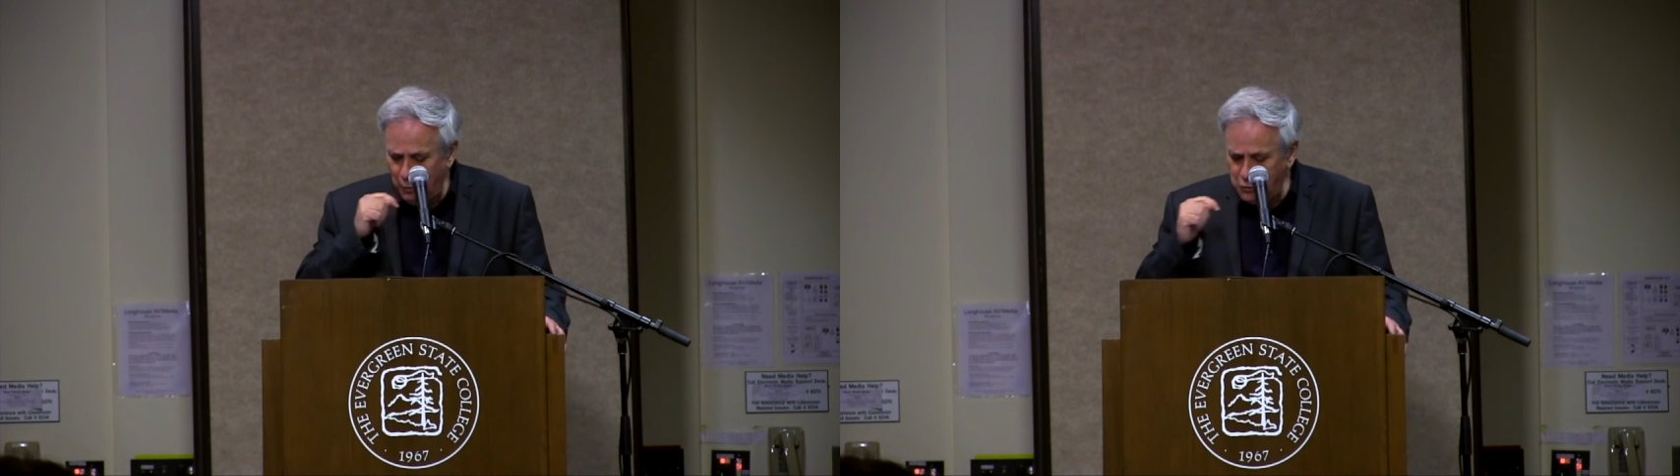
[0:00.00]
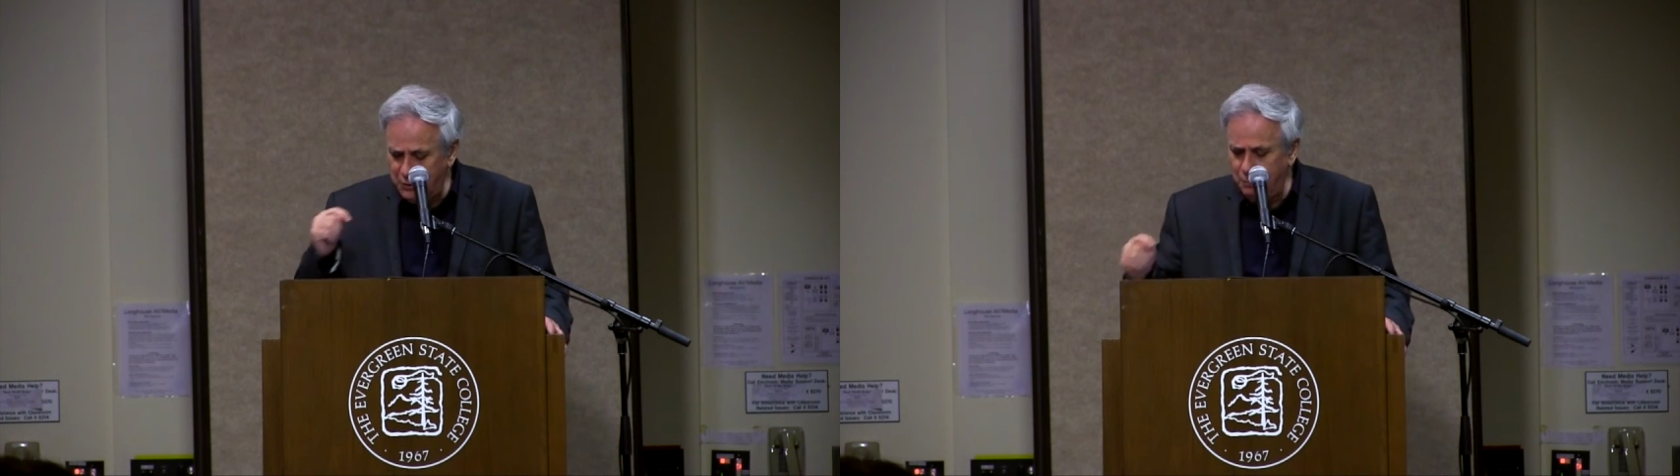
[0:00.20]

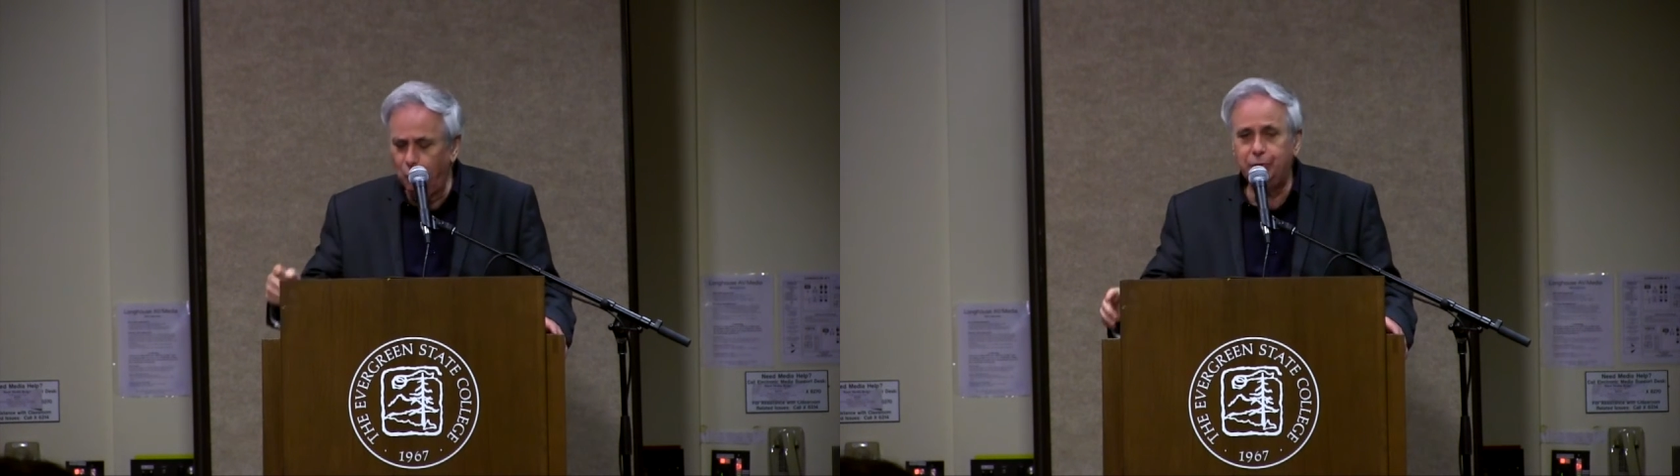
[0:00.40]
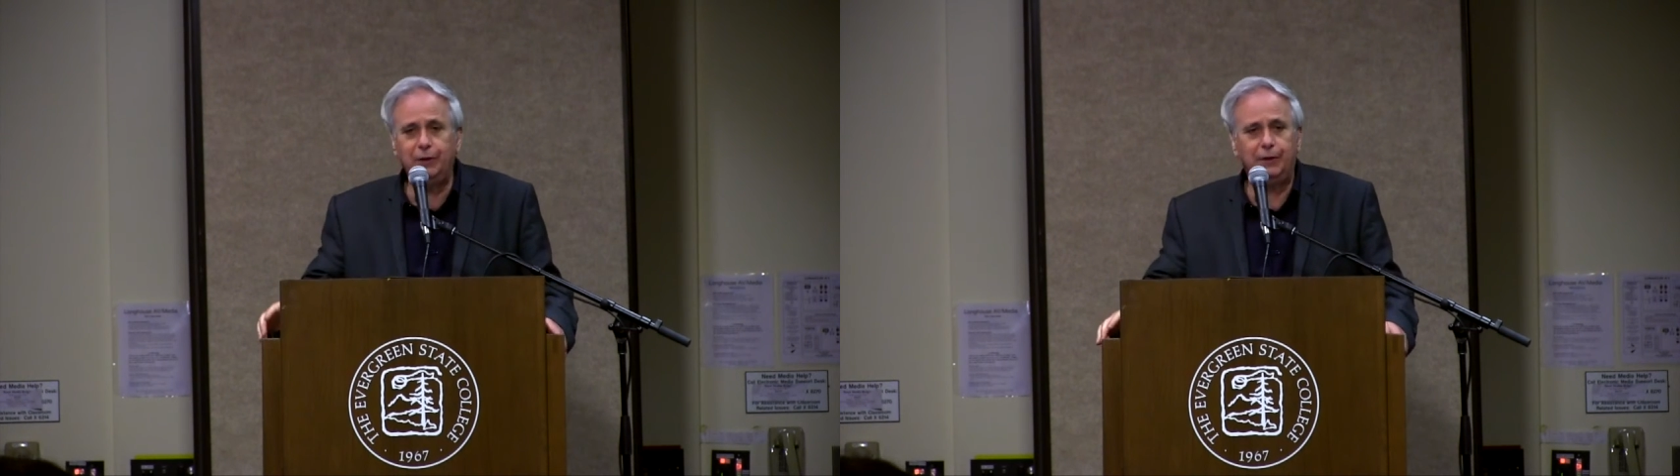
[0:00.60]
most
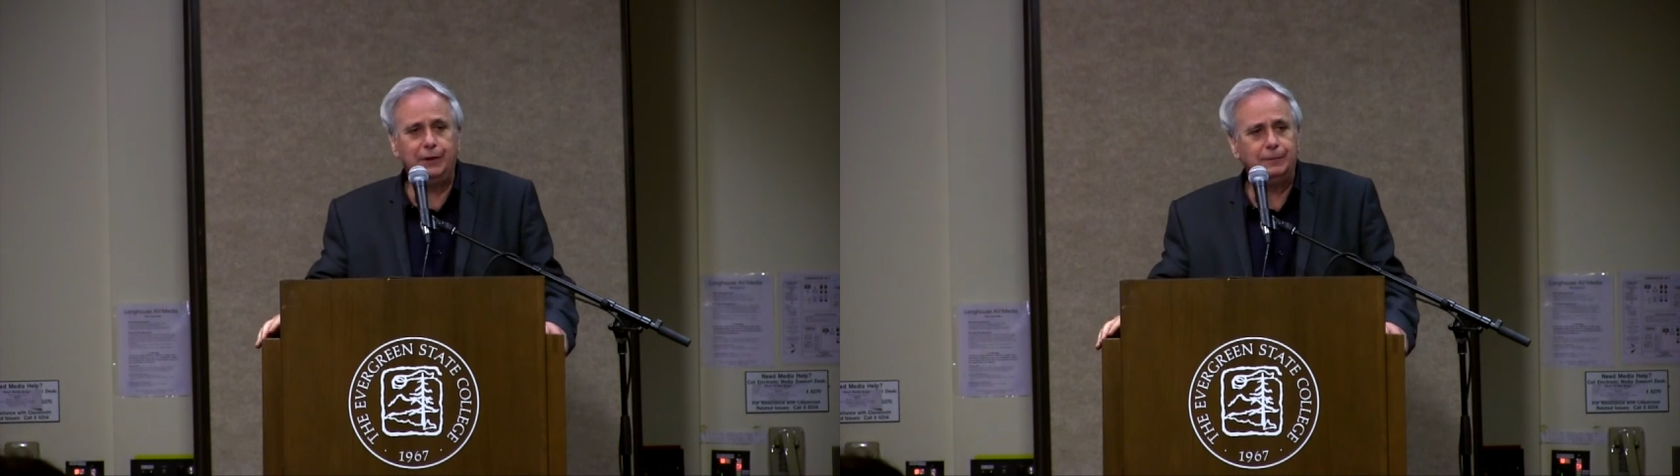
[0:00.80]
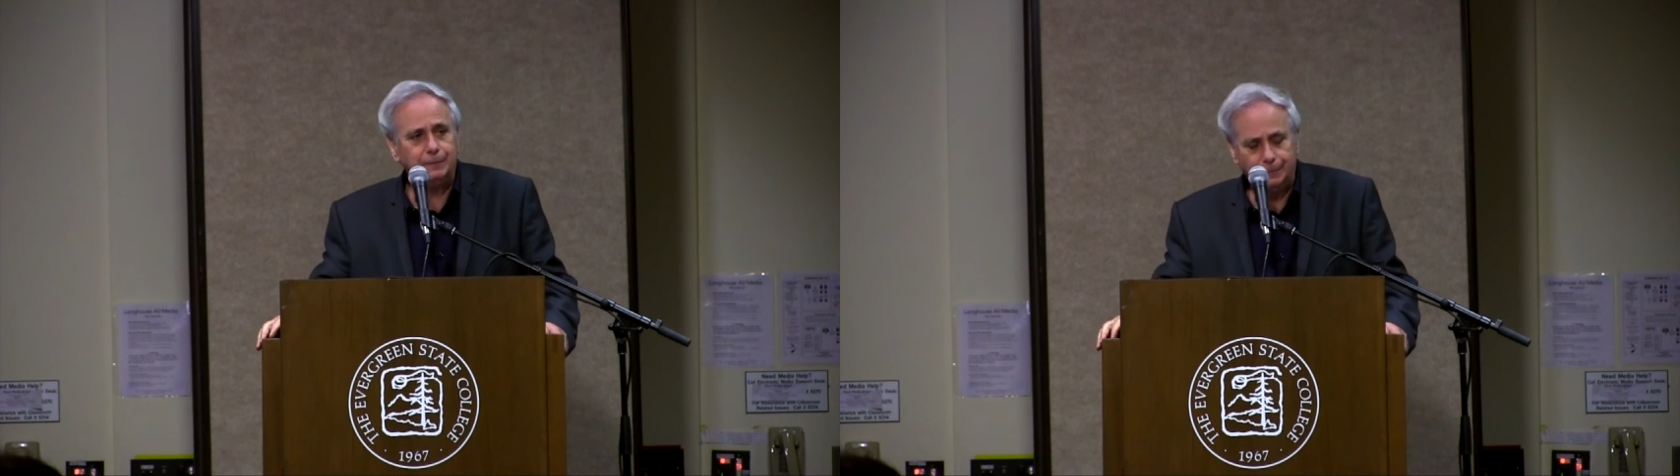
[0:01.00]
importantly,